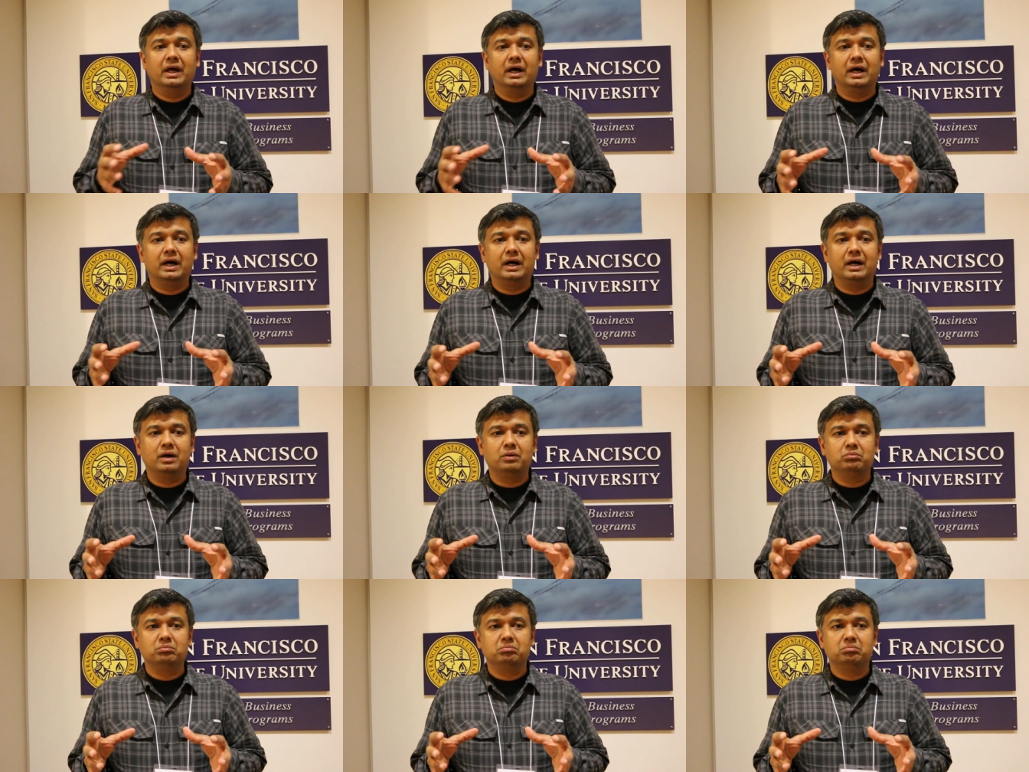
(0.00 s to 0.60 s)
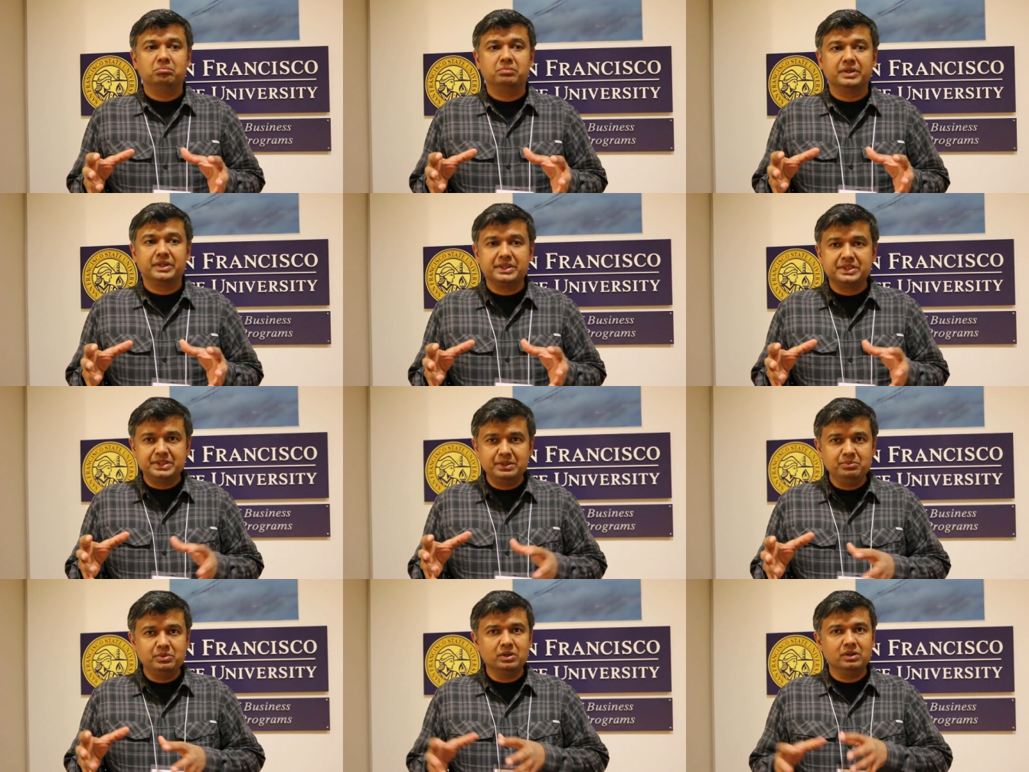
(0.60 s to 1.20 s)
Um, but they
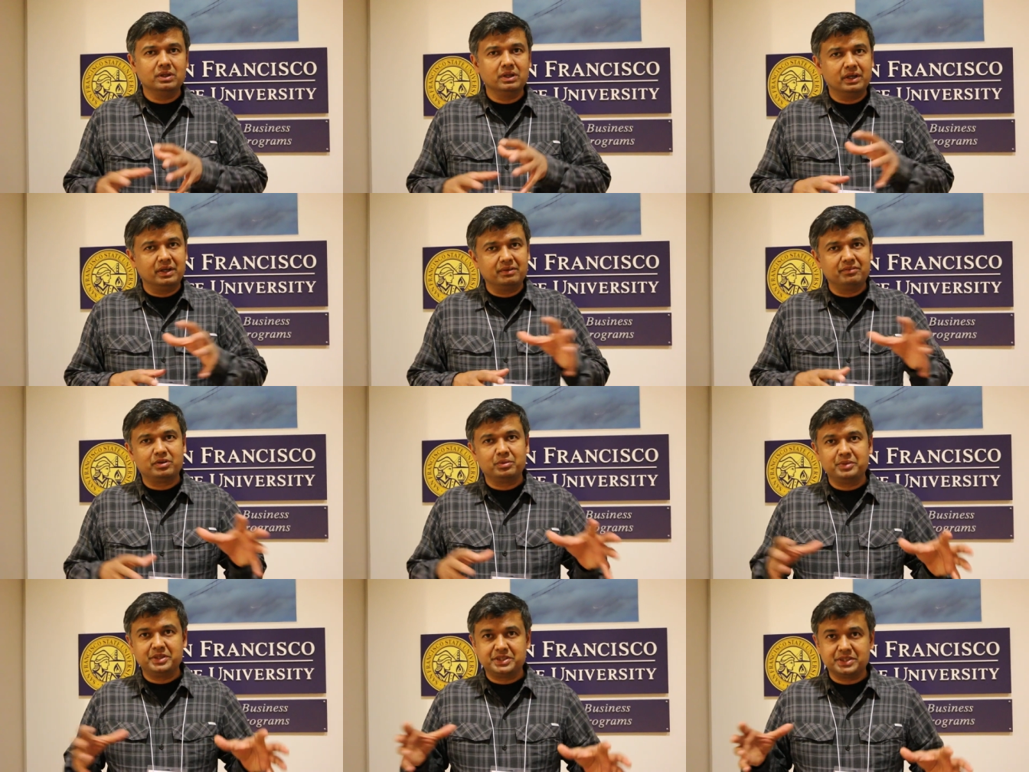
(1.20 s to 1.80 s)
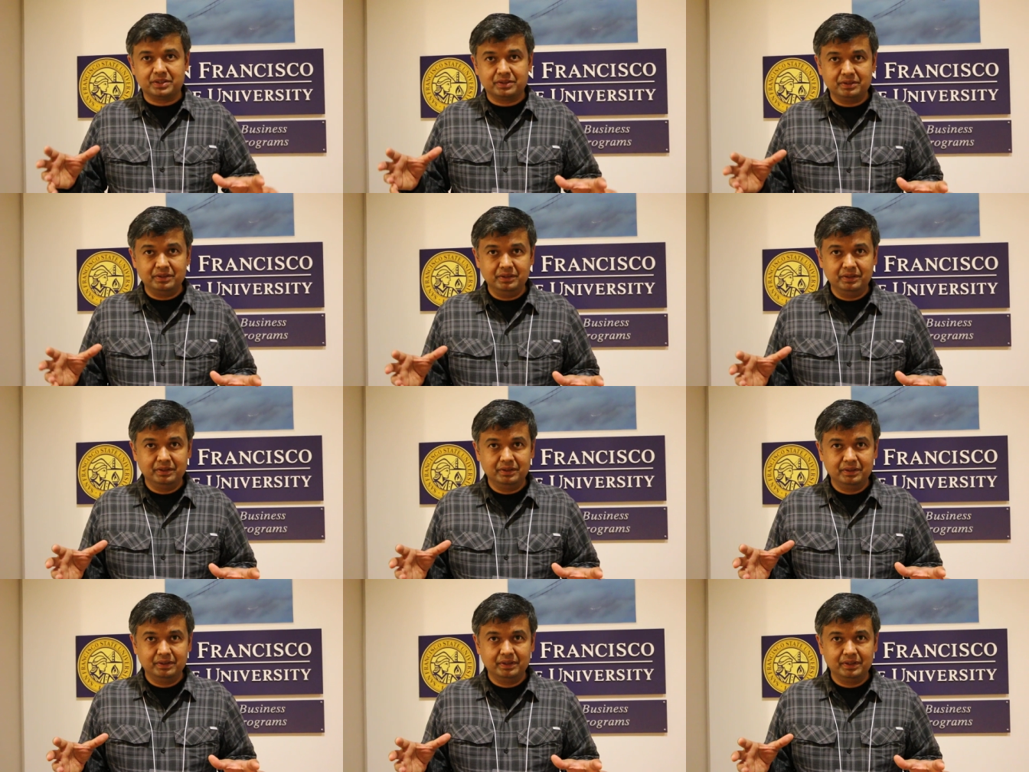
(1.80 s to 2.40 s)
seem to learn from each other,
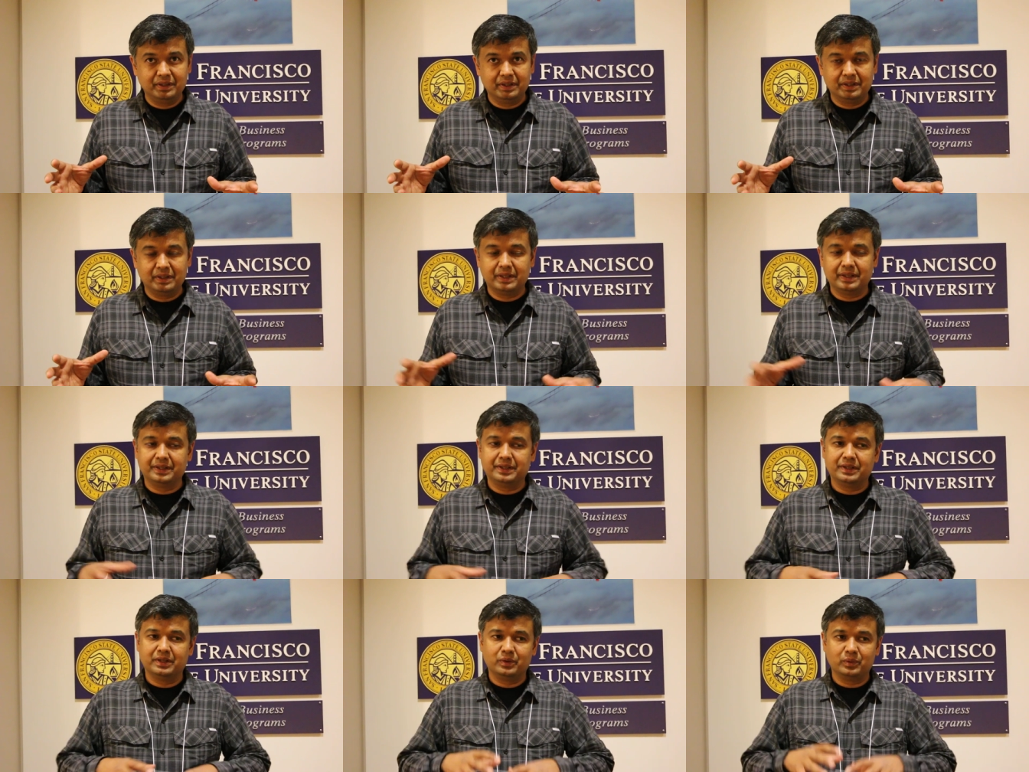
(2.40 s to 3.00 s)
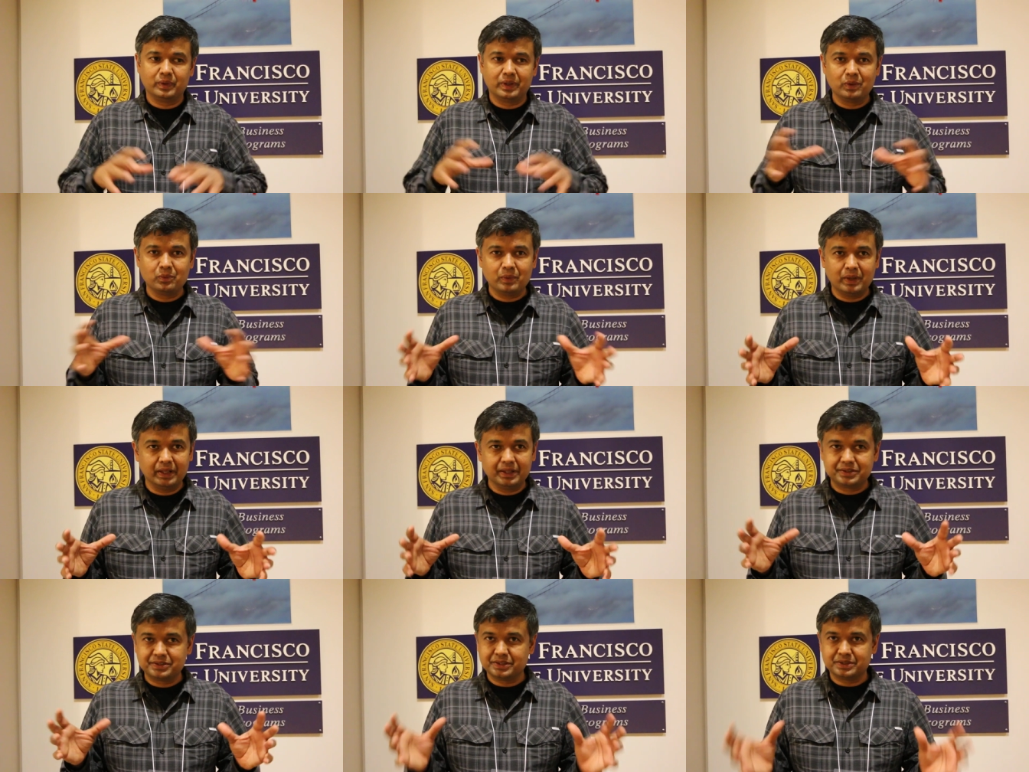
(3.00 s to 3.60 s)
and they're doing
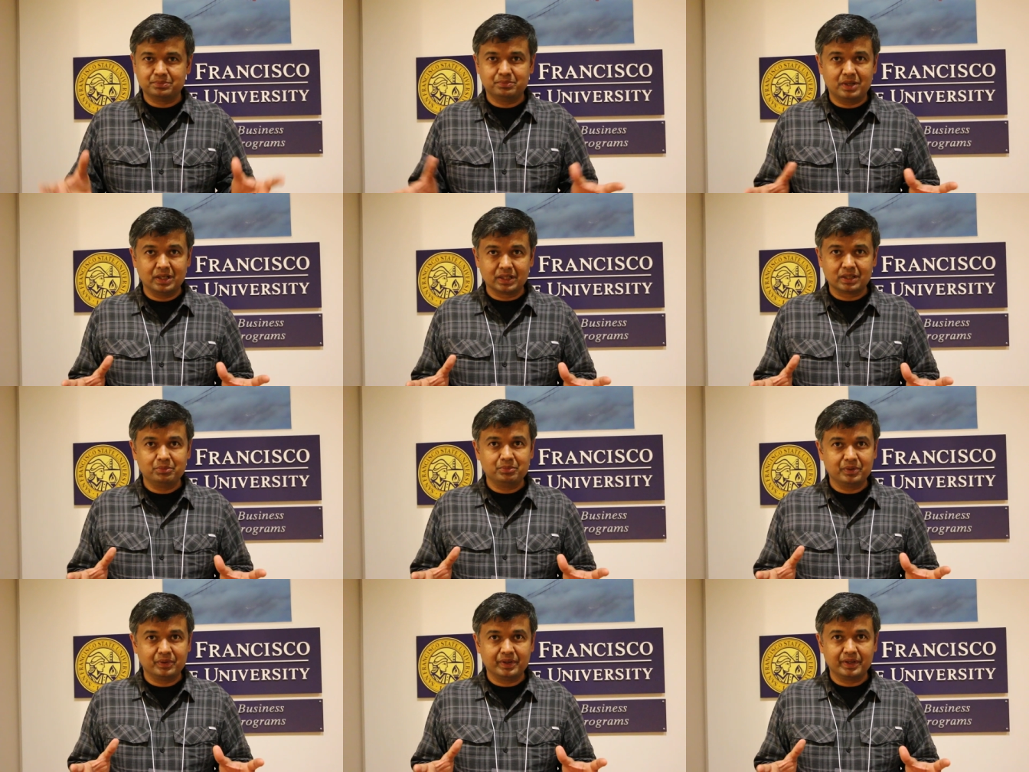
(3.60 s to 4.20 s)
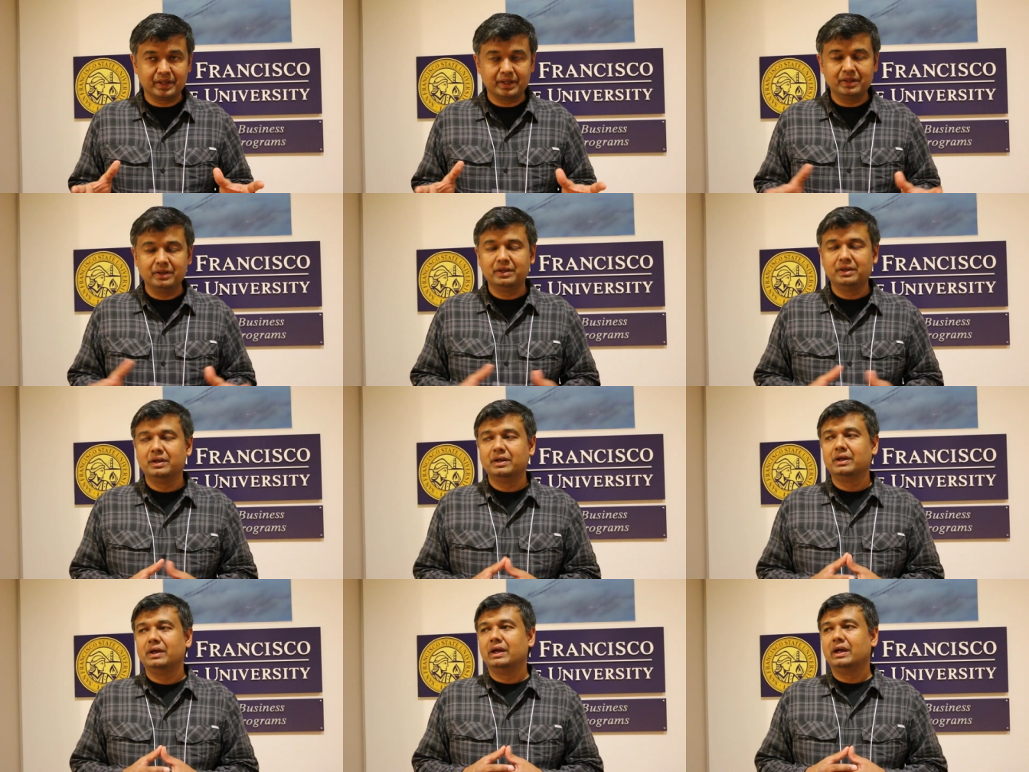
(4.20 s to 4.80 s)
well. It's a small community,
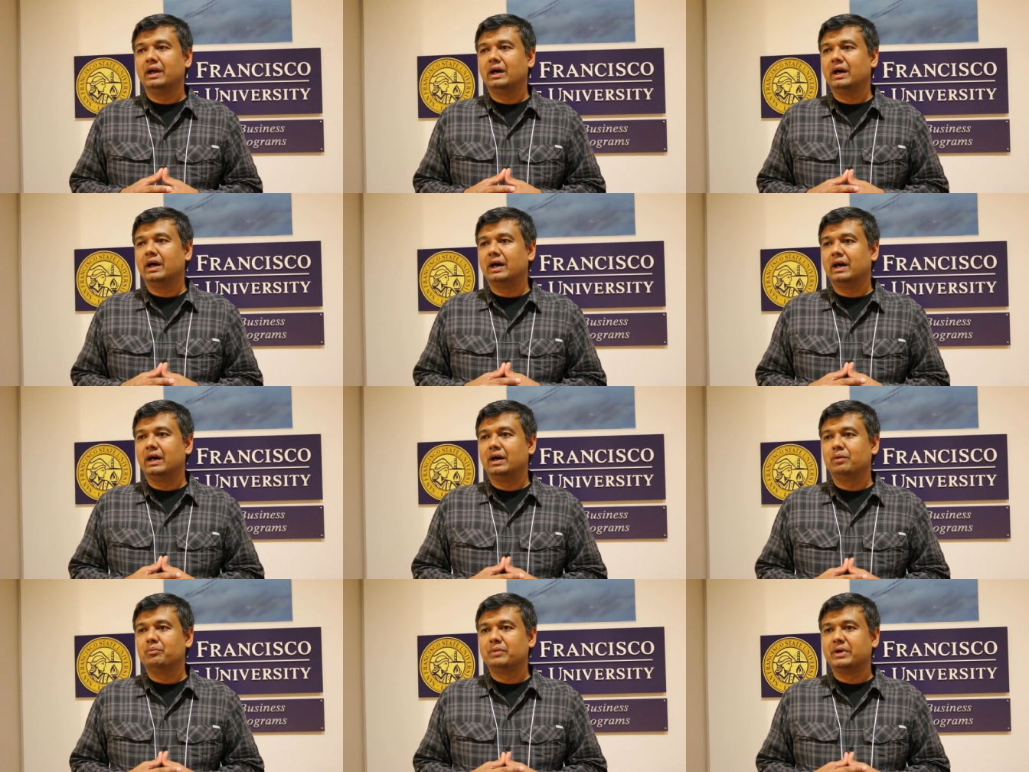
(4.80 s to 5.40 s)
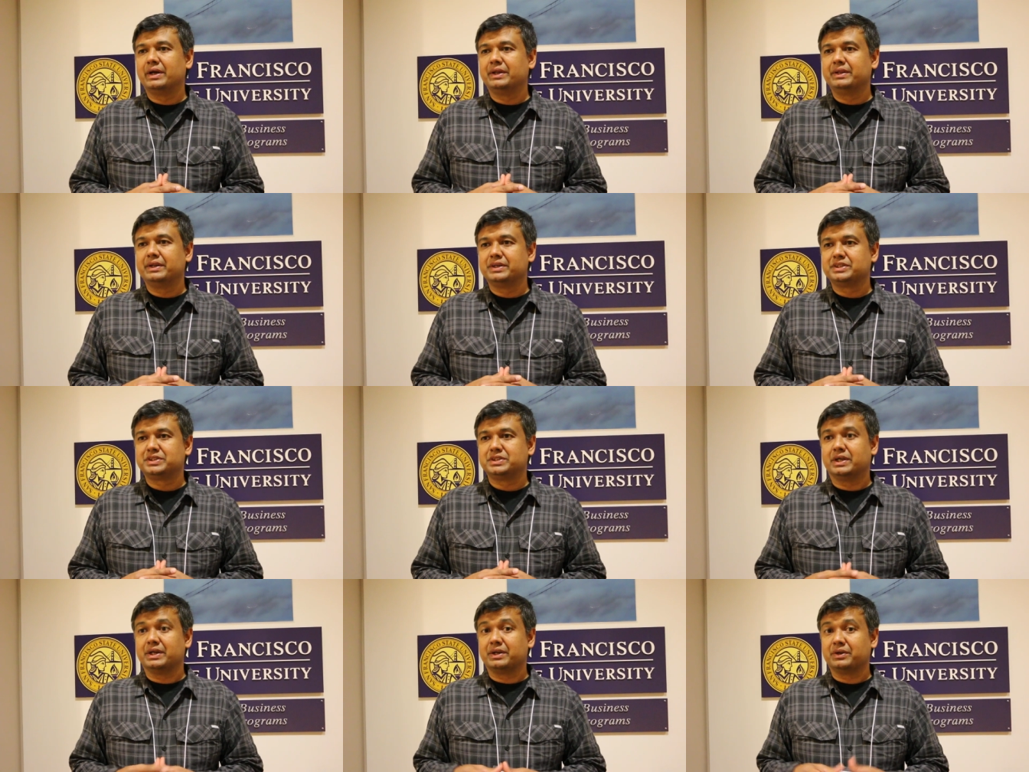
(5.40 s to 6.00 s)
um, and they're
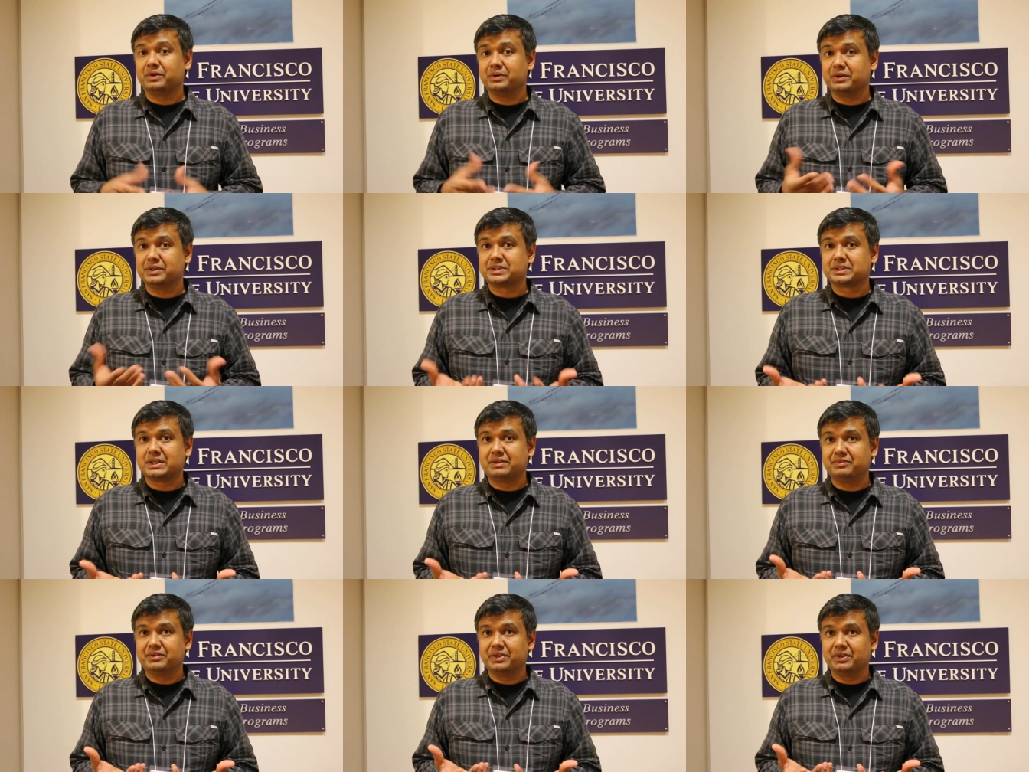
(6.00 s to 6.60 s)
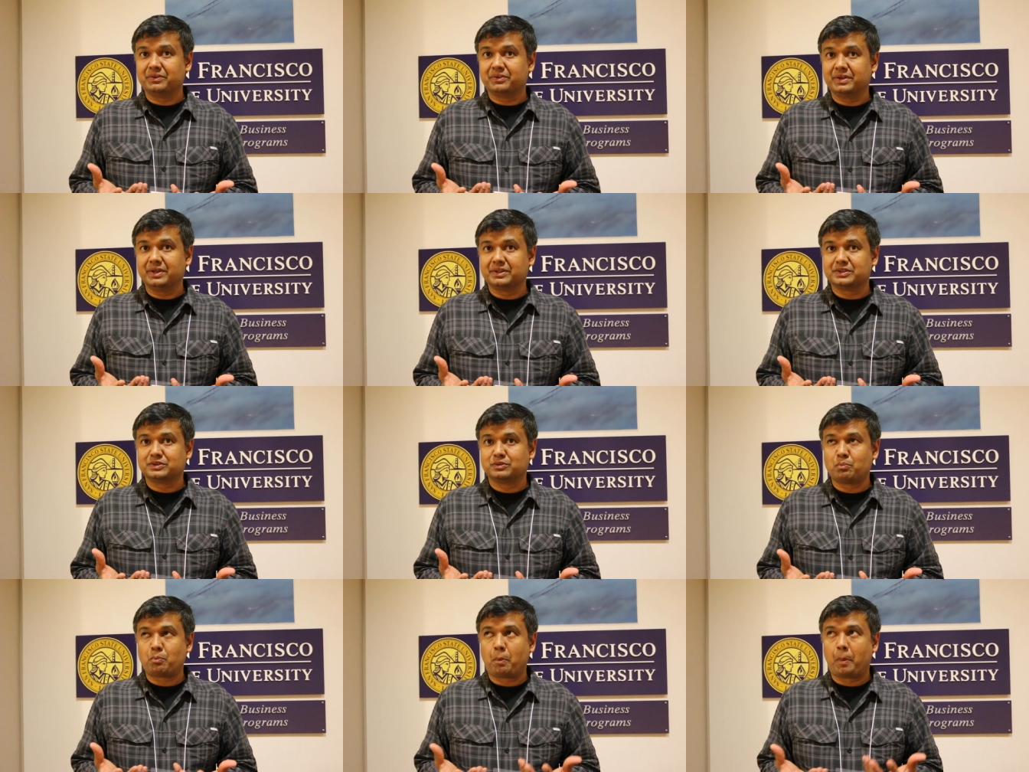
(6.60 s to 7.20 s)
starting to discover new
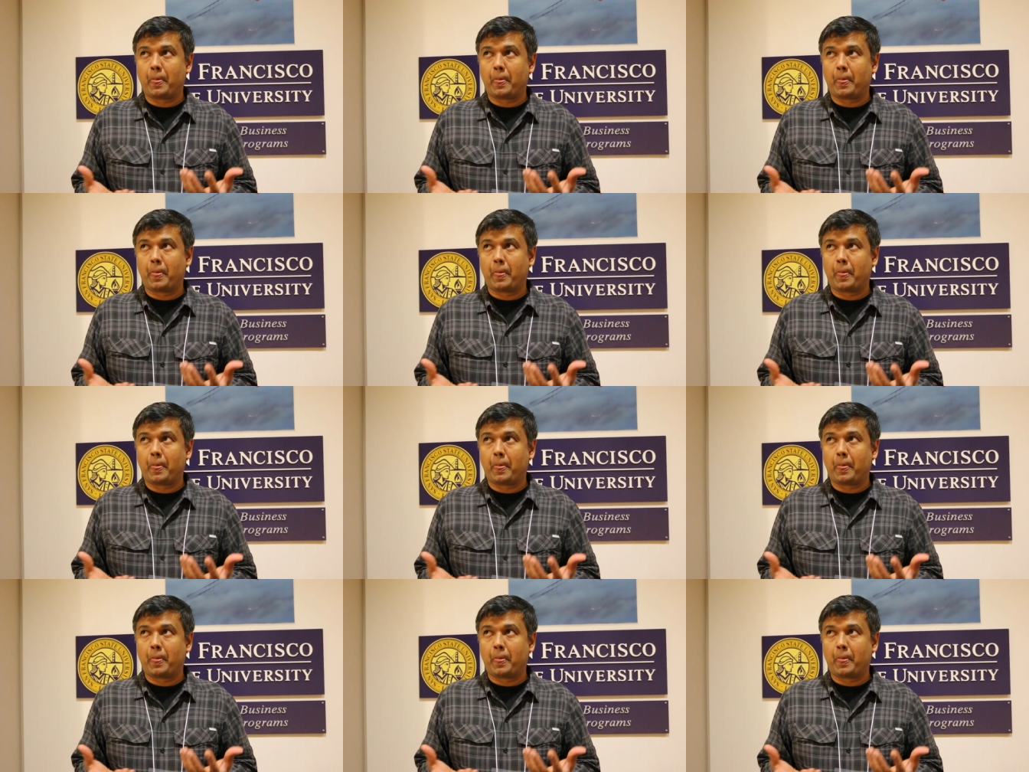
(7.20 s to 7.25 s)
things.